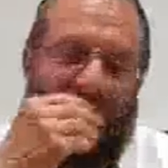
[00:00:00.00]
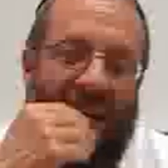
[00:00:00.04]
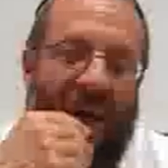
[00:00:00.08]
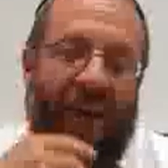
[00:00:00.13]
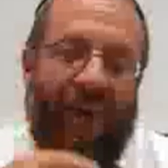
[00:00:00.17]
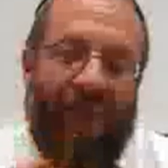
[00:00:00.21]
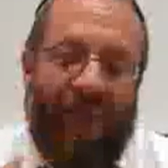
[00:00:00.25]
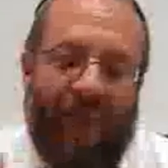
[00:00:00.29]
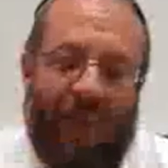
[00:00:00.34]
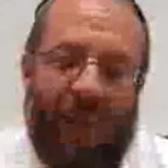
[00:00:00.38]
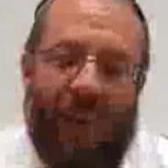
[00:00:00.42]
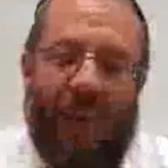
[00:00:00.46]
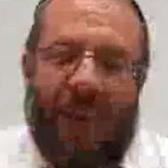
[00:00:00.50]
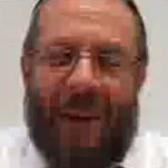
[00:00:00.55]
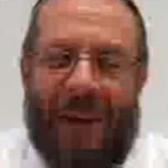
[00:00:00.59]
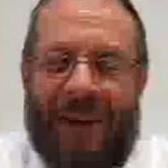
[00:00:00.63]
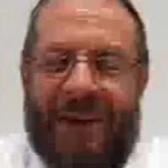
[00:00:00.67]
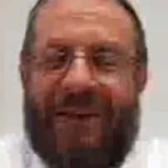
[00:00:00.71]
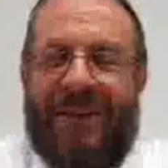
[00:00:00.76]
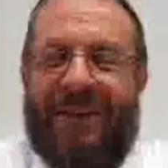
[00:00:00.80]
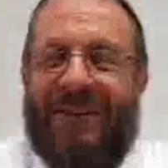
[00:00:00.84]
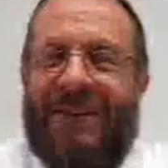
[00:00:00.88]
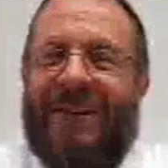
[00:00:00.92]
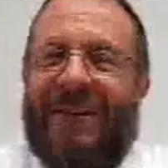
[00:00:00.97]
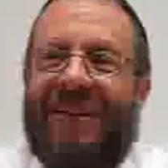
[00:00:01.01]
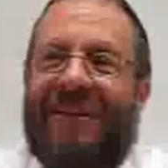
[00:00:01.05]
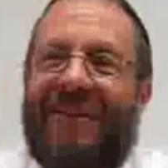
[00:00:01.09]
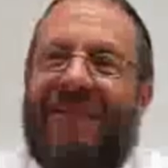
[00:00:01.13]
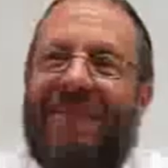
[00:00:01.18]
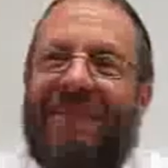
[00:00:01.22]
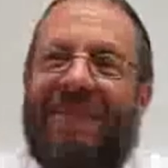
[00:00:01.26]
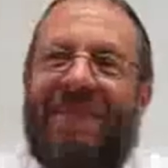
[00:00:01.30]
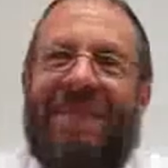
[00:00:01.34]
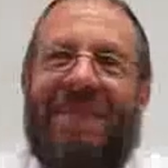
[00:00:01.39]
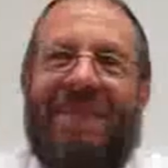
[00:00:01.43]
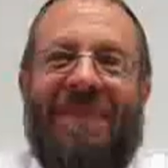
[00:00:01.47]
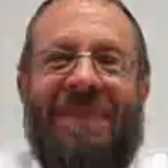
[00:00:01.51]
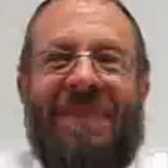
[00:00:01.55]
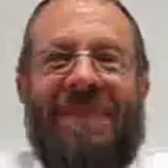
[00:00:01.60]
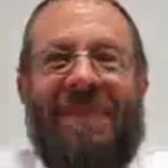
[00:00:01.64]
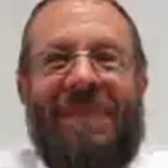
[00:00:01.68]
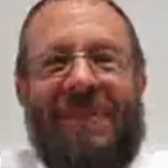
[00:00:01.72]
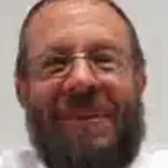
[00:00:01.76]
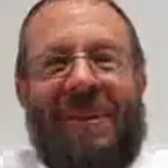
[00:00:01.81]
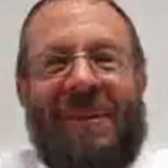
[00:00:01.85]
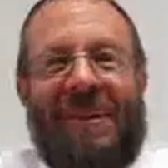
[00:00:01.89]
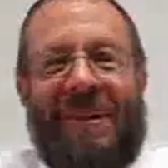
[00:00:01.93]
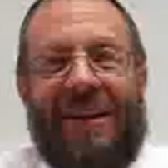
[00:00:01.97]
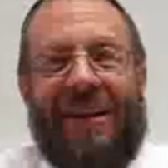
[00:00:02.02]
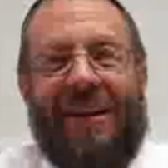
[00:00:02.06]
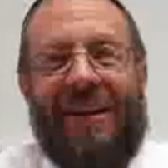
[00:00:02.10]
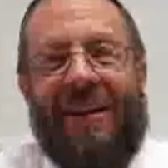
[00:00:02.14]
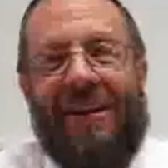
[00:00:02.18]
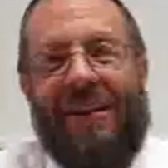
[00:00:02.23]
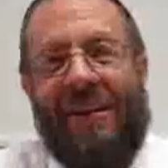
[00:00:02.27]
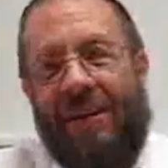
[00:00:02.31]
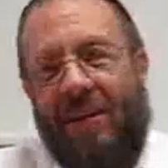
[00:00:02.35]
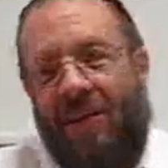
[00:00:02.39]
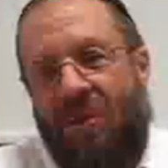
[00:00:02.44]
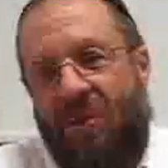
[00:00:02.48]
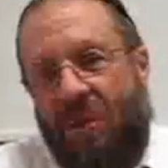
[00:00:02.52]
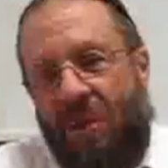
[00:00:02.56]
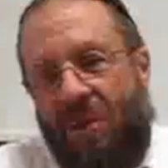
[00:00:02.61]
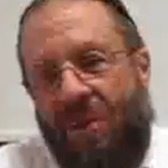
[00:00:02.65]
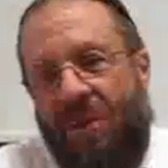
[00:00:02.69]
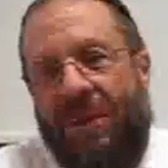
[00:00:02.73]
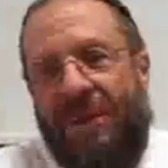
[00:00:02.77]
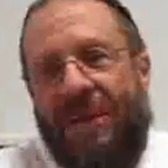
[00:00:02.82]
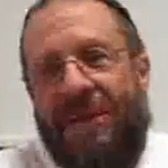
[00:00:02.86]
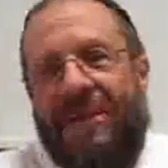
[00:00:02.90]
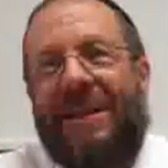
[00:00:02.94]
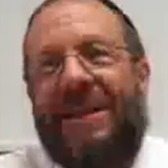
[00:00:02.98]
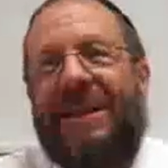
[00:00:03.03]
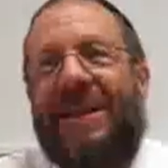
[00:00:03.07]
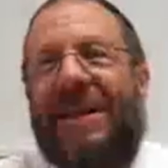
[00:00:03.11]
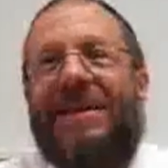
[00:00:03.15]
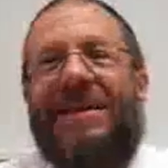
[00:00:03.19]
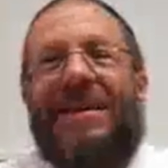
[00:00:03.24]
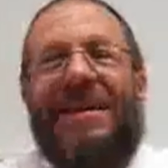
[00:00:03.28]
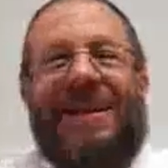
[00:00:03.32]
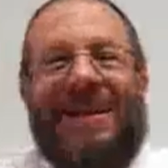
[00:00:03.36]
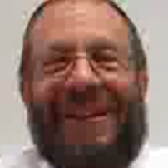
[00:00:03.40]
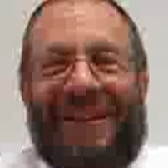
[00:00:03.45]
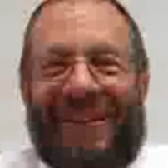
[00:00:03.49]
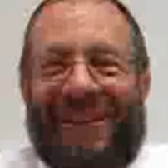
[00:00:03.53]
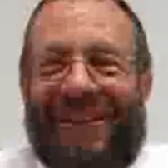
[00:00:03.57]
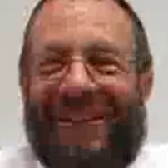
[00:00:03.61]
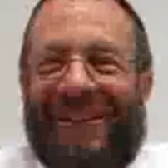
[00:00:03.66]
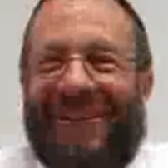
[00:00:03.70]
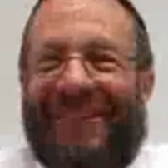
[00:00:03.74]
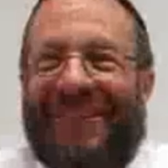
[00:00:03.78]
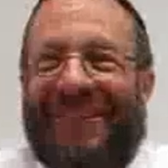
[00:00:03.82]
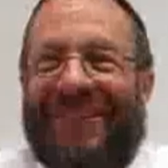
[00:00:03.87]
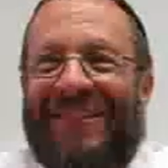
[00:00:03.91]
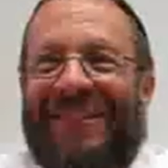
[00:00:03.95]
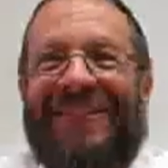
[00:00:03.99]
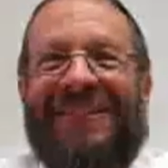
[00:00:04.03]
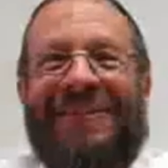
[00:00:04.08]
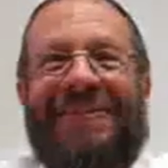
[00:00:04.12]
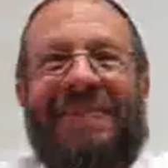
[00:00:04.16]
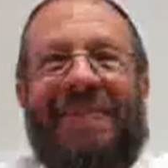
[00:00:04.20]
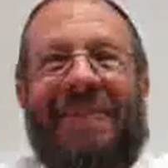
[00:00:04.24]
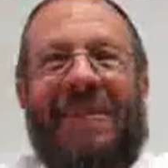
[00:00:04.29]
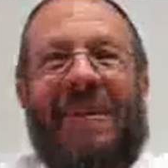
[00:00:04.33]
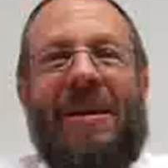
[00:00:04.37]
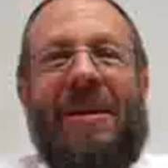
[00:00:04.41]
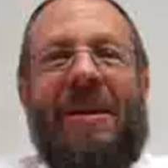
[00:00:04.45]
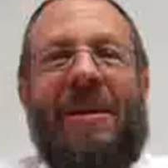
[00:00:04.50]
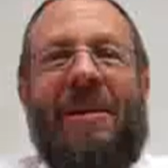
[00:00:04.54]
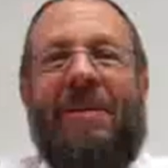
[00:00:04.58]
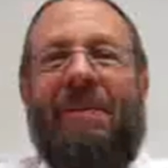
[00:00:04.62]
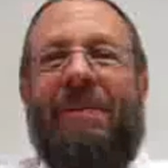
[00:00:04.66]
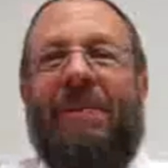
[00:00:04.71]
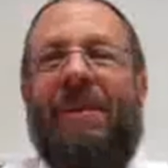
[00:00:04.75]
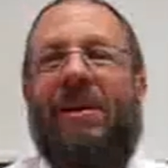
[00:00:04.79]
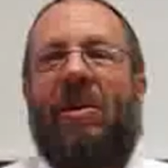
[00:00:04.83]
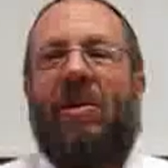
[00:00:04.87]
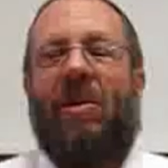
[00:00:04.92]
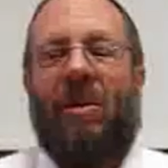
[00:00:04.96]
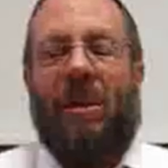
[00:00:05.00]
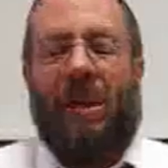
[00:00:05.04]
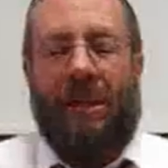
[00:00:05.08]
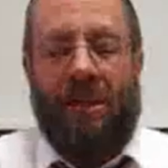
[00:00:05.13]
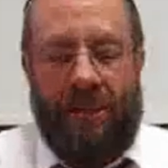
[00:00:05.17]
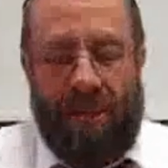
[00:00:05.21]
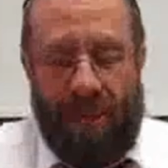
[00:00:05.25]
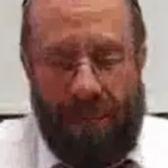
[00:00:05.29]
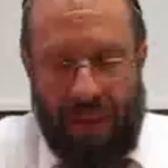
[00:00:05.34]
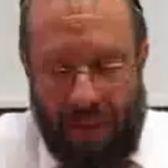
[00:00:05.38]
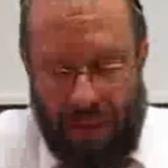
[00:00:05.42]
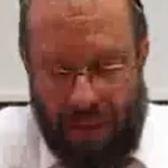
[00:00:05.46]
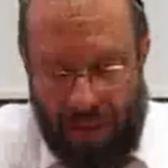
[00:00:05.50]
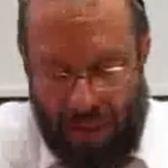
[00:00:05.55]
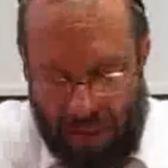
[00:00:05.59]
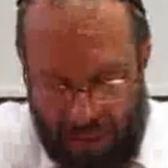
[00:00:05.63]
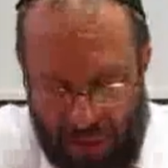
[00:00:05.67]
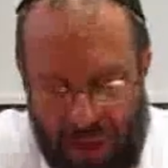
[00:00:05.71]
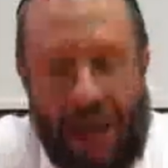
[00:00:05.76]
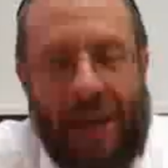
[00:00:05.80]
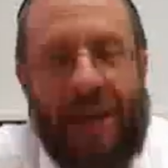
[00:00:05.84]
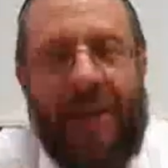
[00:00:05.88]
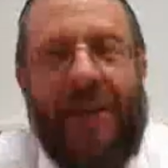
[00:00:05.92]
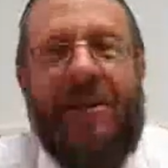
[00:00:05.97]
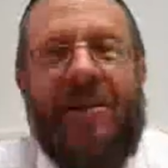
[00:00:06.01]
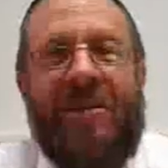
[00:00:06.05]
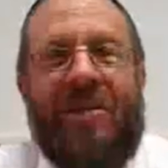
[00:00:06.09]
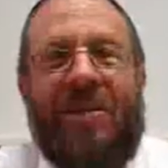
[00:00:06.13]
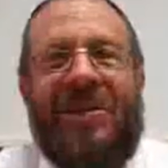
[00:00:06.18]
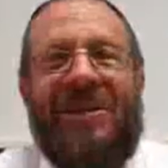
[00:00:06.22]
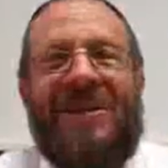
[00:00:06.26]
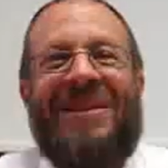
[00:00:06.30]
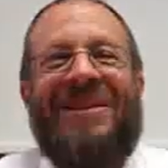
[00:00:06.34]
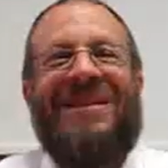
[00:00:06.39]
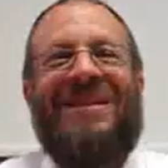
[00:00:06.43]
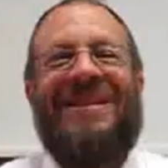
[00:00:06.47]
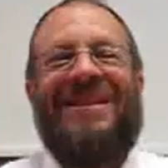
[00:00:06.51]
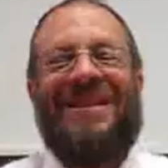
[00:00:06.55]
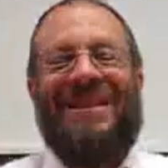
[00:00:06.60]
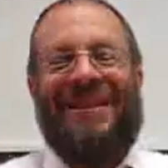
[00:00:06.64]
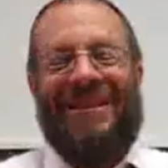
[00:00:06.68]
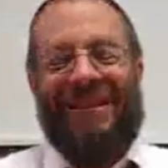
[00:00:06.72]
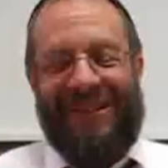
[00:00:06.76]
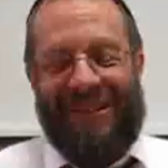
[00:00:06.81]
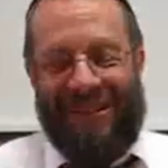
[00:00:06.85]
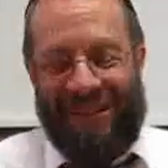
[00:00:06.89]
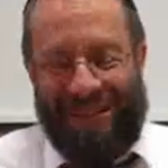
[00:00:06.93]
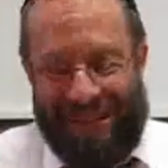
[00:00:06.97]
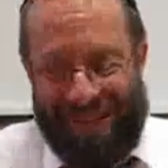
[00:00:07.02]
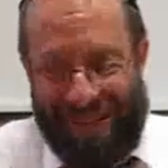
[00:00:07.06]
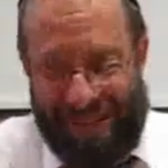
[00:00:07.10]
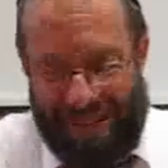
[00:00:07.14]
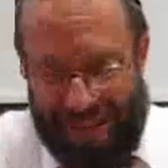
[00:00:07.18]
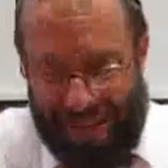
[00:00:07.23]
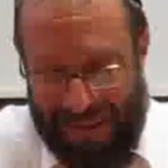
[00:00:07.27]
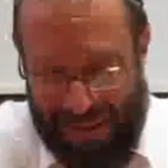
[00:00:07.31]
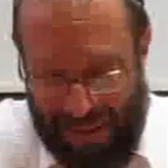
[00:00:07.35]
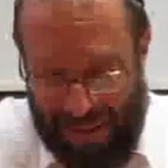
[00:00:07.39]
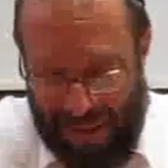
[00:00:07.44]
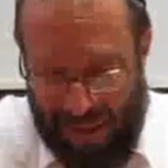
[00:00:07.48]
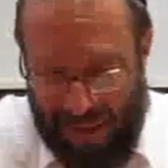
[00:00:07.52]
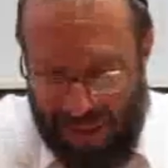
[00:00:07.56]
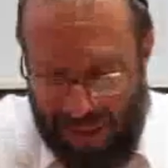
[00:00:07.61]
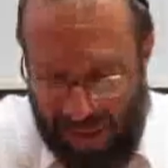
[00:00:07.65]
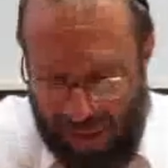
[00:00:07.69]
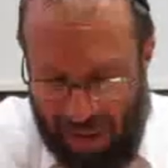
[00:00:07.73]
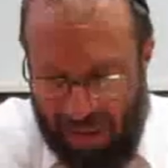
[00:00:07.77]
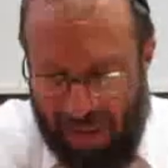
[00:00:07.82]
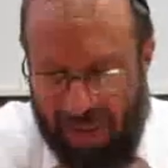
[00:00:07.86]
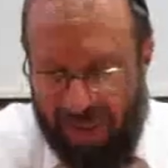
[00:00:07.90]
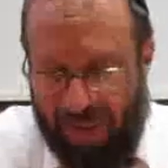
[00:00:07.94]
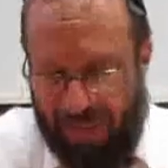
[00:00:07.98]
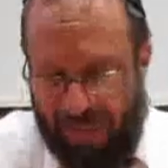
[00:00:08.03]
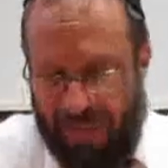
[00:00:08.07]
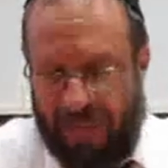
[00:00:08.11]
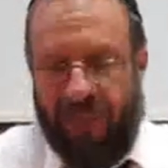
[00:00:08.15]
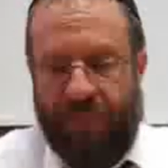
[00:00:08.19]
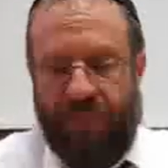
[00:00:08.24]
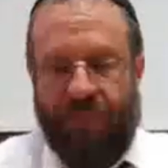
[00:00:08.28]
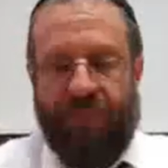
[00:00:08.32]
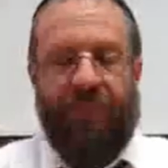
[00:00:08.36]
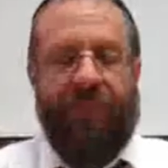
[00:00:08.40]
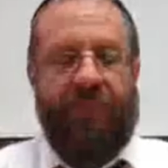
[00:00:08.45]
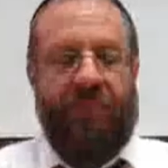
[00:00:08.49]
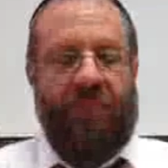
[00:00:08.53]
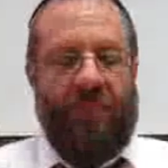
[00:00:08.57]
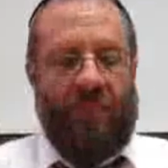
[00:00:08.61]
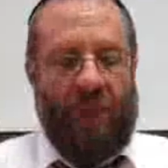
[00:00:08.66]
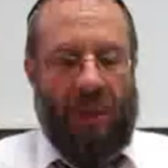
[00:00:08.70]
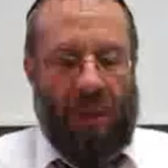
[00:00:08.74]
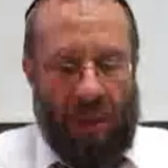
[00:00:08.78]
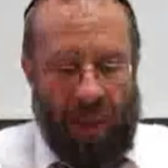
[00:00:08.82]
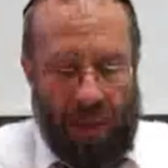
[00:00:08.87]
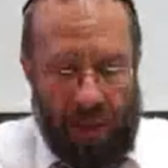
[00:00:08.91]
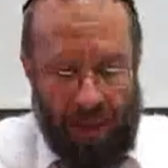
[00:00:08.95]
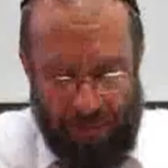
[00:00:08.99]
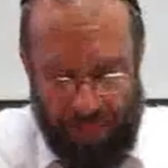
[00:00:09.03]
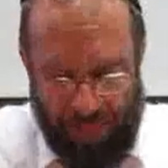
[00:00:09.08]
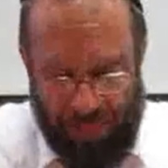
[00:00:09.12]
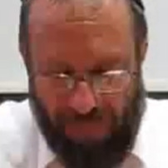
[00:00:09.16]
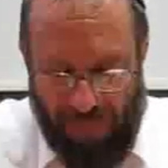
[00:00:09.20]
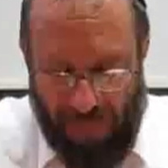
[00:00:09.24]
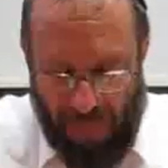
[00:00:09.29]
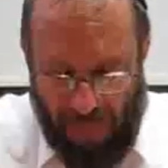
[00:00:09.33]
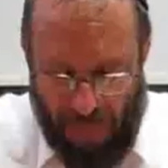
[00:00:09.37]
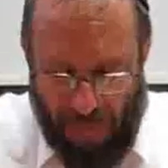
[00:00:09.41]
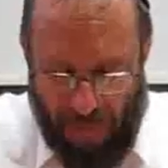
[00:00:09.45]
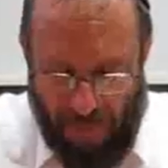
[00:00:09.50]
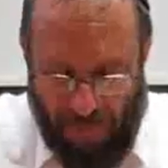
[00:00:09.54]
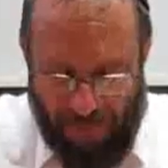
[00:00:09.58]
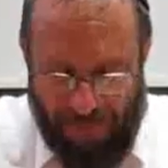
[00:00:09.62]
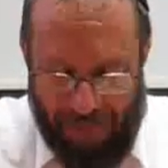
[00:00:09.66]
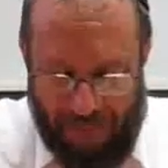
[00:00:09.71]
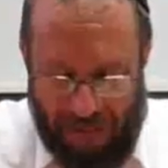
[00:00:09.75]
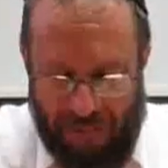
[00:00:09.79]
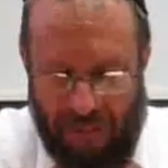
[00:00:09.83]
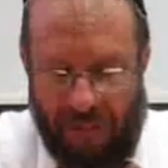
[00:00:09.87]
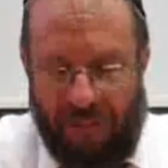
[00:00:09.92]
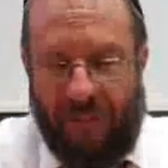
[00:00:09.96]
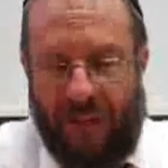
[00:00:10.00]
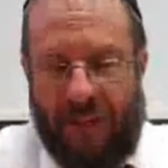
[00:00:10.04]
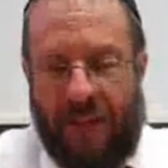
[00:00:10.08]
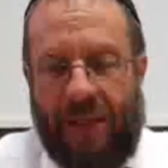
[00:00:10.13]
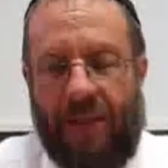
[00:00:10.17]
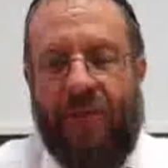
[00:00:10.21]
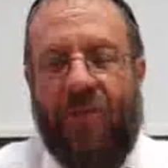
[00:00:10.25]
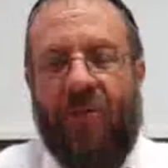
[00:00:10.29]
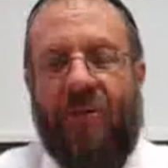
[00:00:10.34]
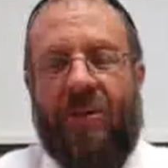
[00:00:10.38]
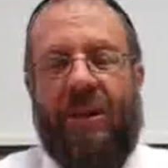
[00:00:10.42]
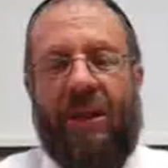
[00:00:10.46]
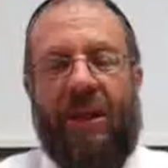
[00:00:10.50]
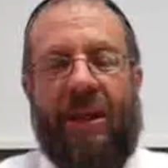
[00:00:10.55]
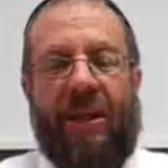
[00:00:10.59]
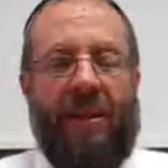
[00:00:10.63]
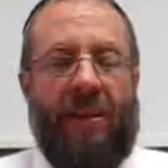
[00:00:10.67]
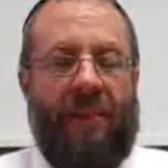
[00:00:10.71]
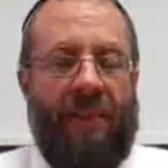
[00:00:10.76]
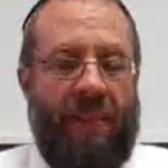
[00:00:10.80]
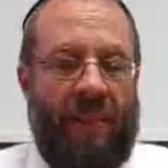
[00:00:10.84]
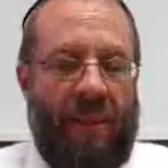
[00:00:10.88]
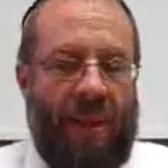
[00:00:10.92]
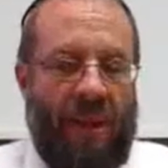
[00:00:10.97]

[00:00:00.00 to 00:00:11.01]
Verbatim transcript: of course, the story doesn't end here because the challenges of um, it's very interesting.